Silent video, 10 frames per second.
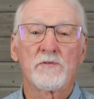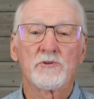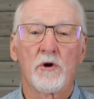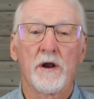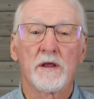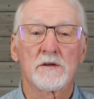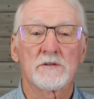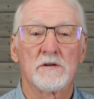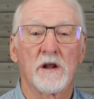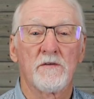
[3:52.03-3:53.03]
for joining
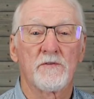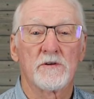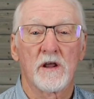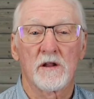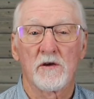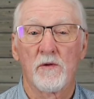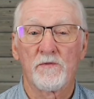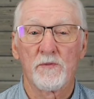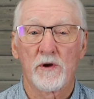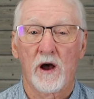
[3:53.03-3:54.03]
us today for Daily
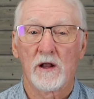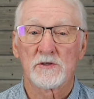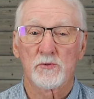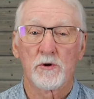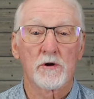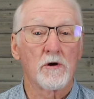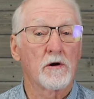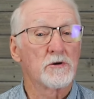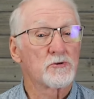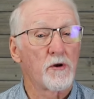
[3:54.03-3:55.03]
Hope from God's Word. And
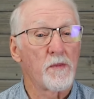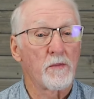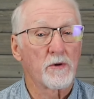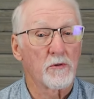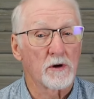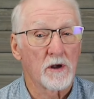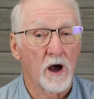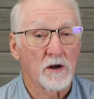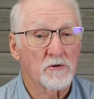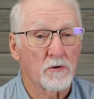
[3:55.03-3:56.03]
always remember what
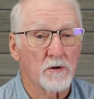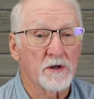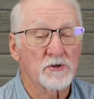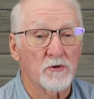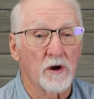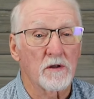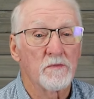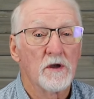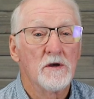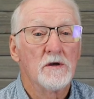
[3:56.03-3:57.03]
God told
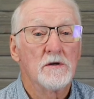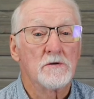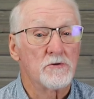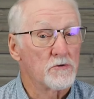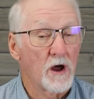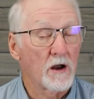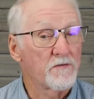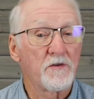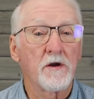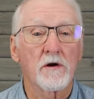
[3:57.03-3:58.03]
Israel: do
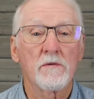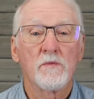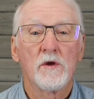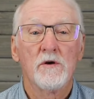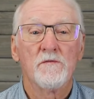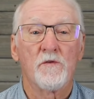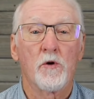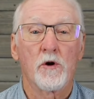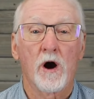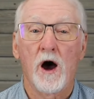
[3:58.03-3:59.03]
not fear,
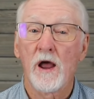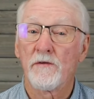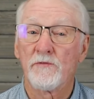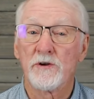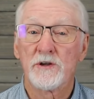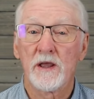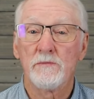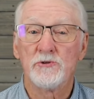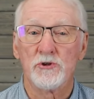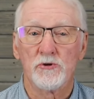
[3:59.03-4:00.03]
for I have
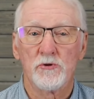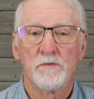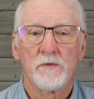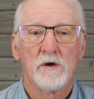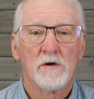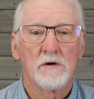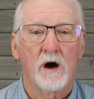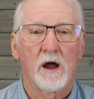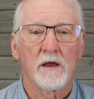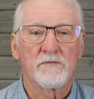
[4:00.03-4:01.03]
redeemed you.
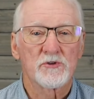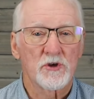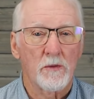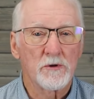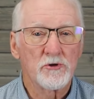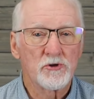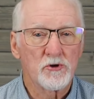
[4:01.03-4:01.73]
I have summoned